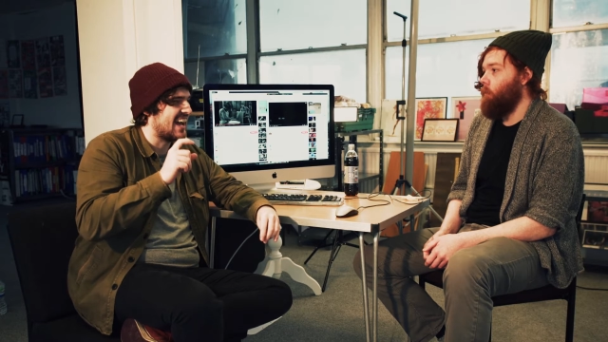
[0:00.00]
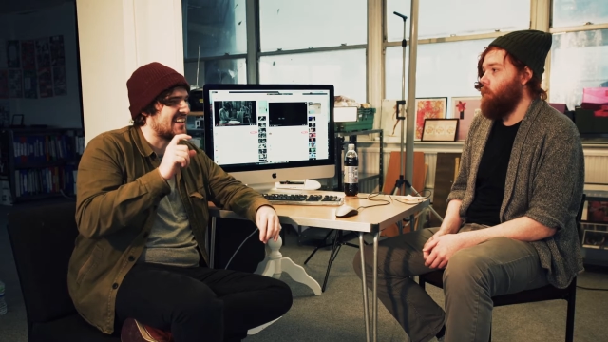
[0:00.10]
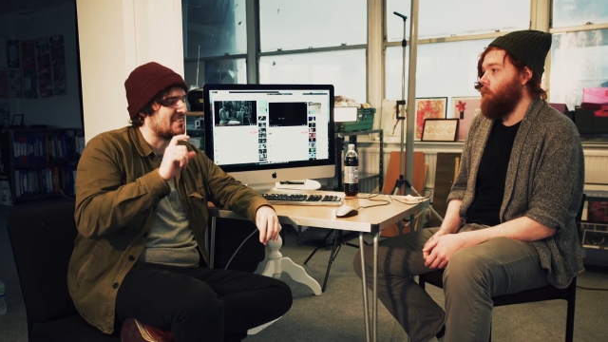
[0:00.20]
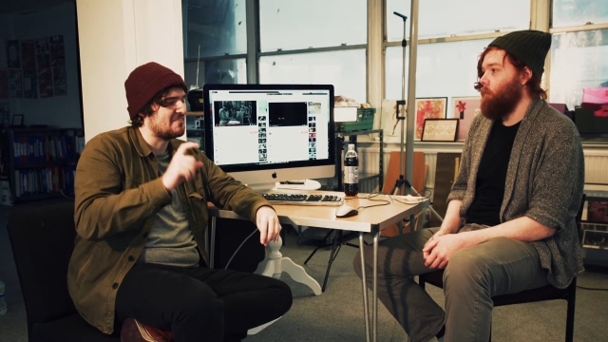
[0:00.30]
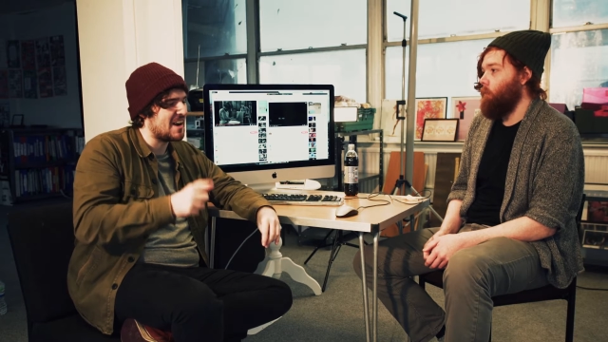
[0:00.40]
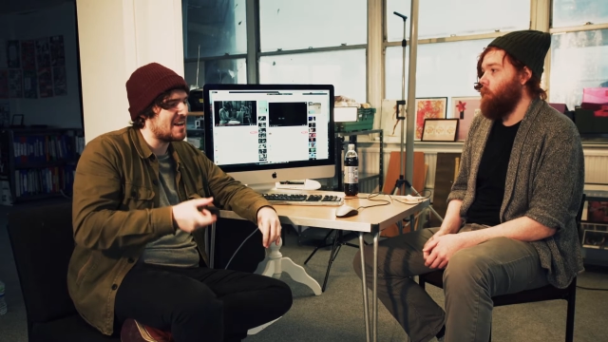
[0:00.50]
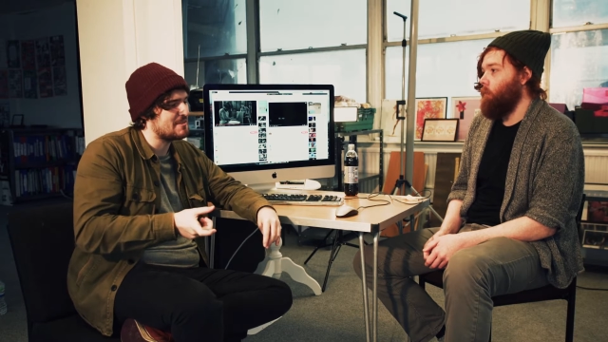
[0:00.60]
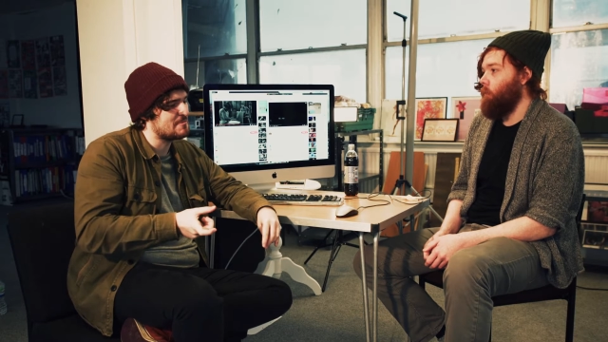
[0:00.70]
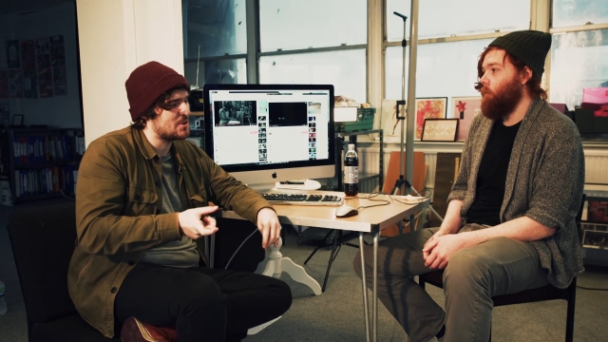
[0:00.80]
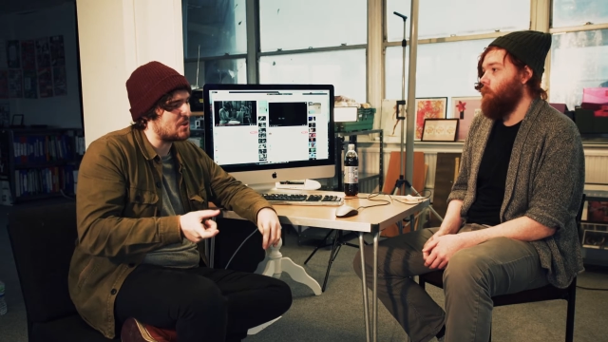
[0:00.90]
Speaker 1: And the
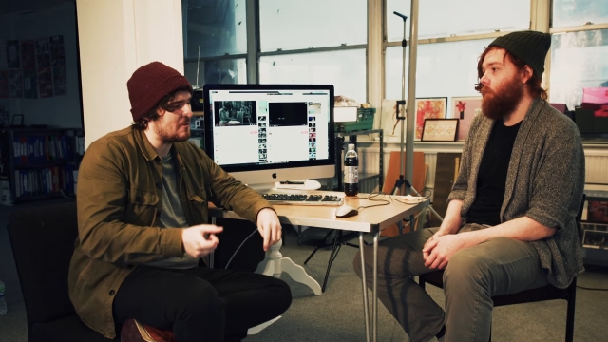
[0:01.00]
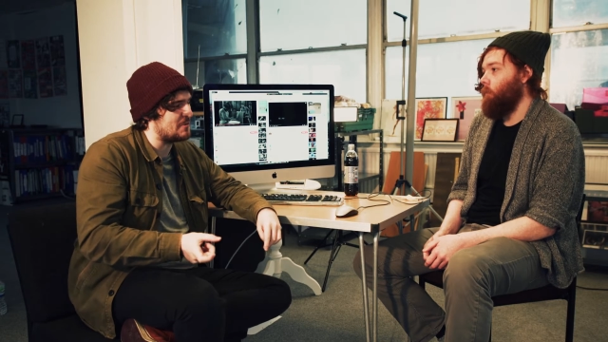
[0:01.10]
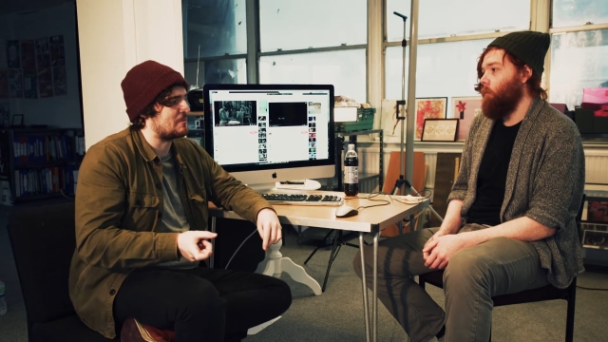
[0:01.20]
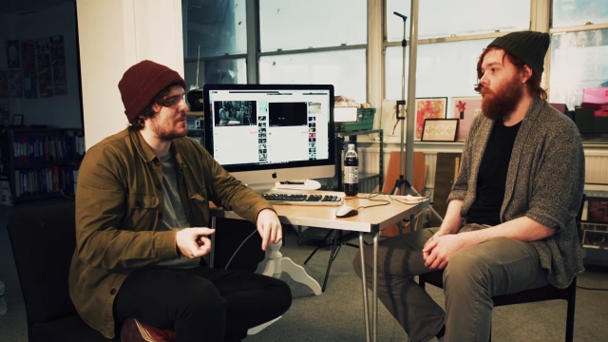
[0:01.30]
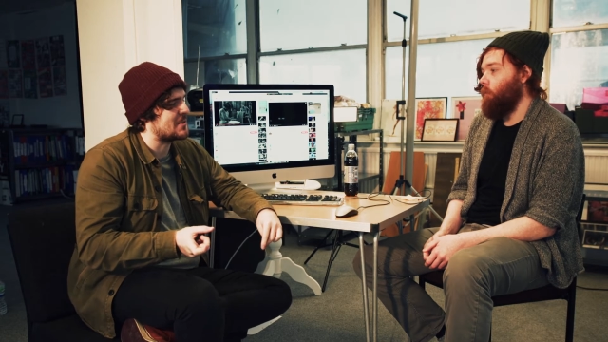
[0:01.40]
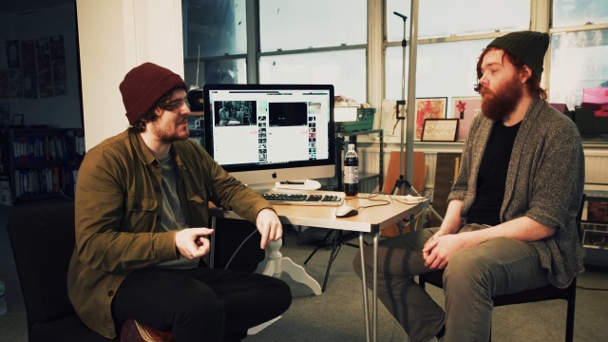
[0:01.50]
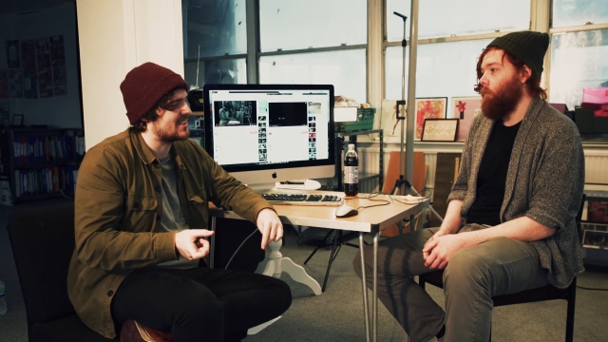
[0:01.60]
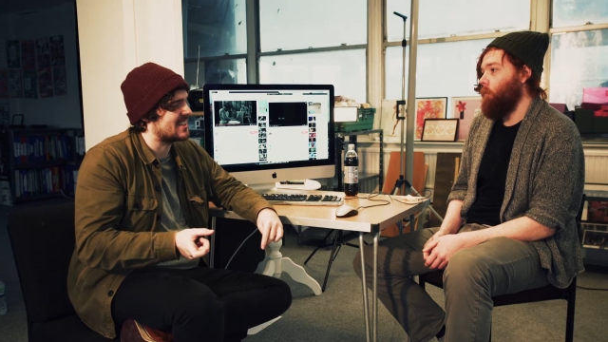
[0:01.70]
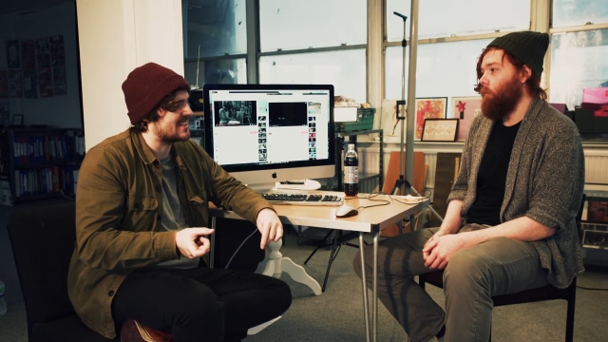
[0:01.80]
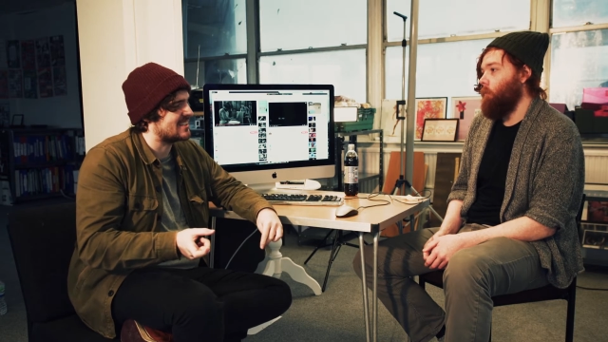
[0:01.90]
random shot of the
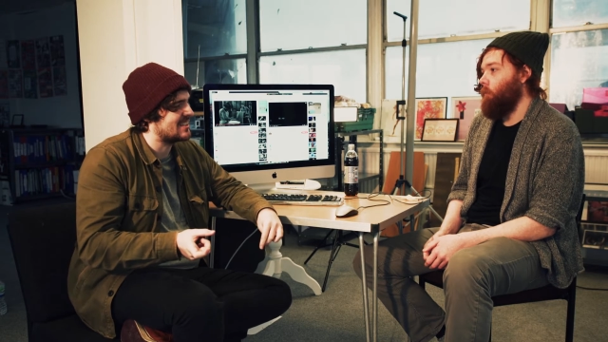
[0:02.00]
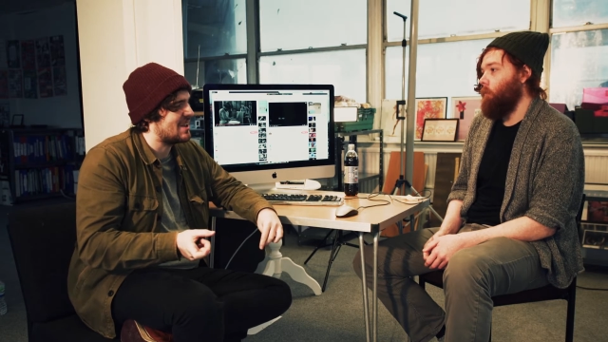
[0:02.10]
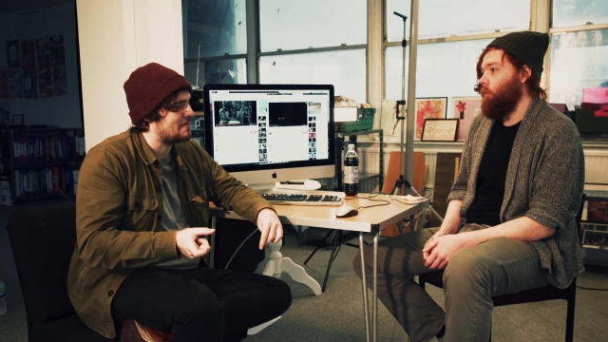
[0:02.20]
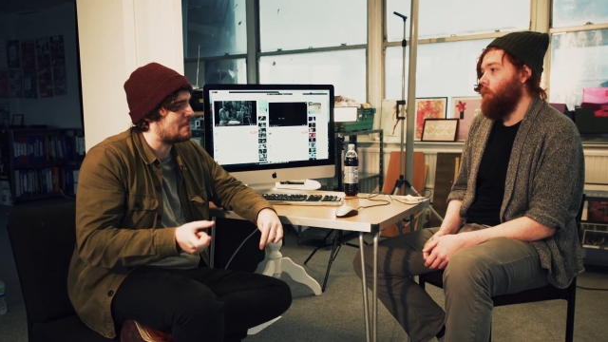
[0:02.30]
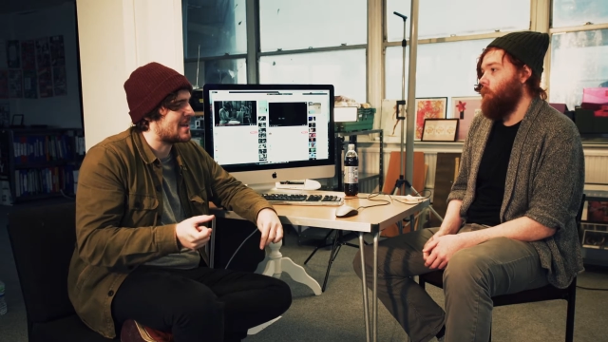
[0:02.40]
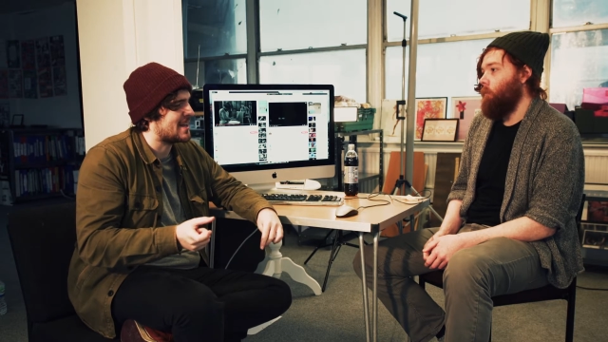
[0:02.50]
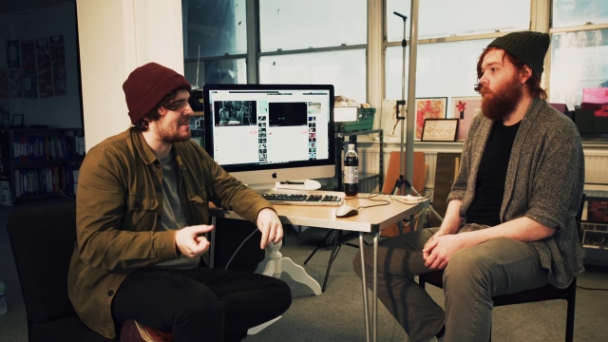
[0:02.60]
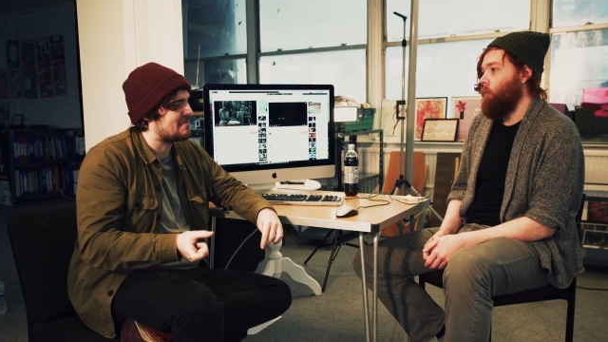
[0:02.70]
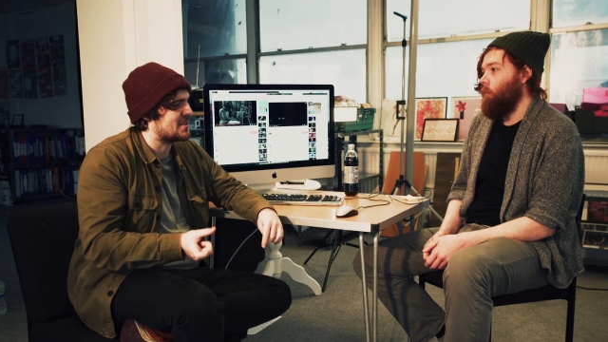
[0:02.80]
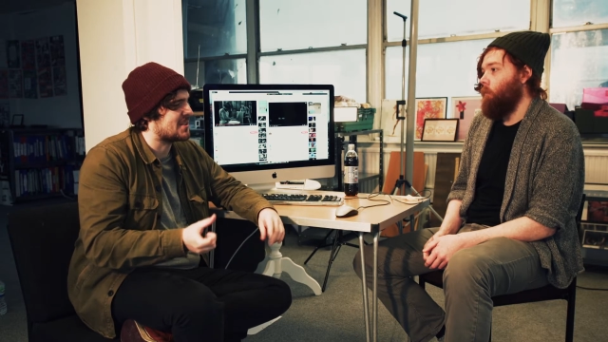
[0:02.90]
woods is
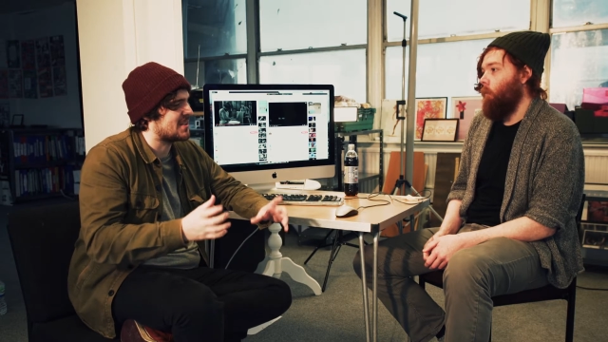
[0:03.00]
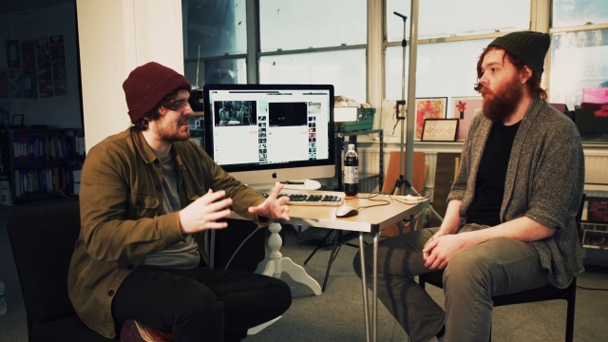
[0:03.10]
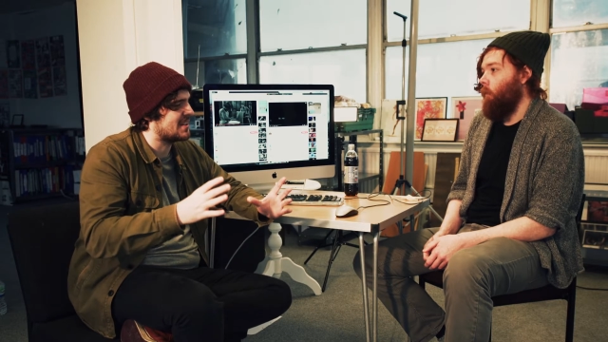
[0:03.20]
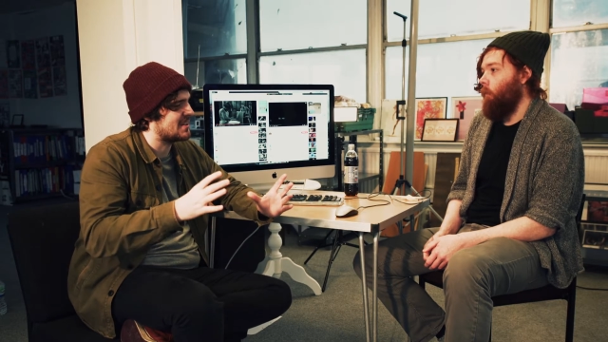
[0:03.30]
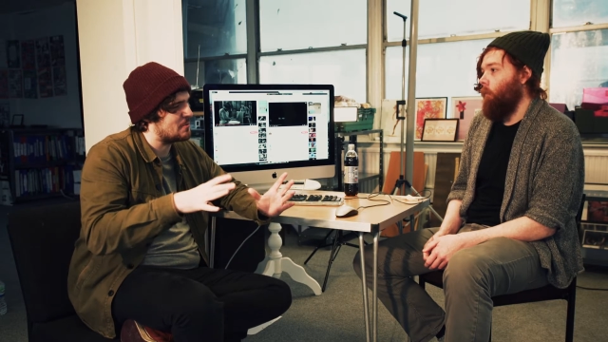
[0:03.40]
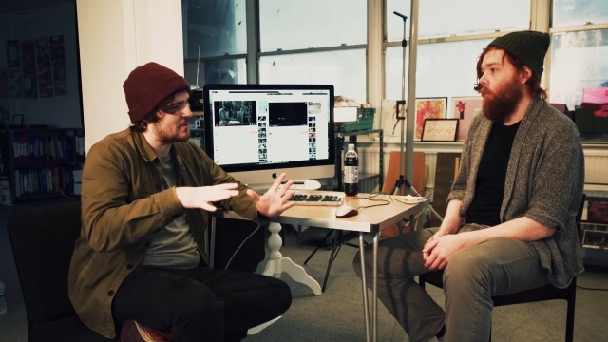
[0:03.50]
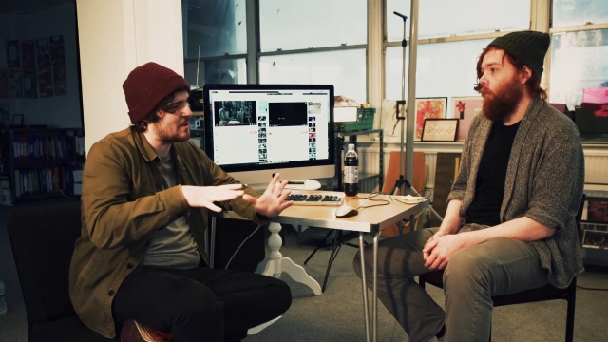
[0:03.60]
where the little